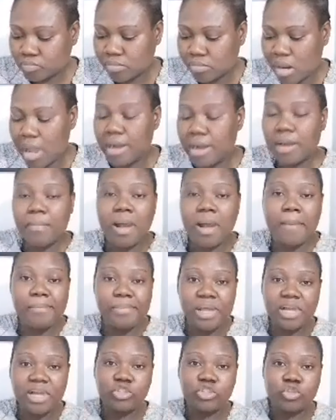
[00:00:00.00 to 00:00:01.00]
and I'm happy
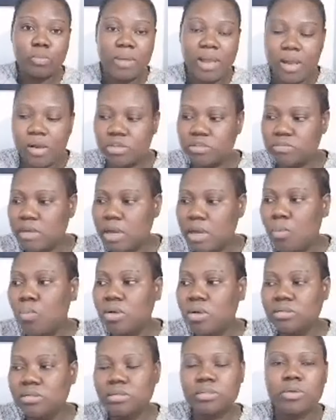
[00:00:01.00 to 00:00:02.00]
I show my husband
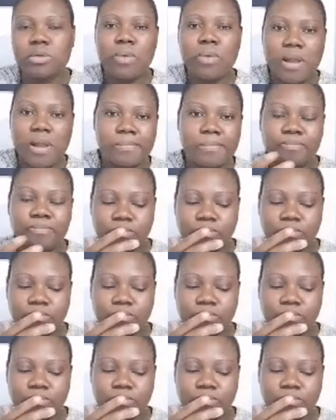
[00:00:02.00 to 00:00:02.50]
once in a while.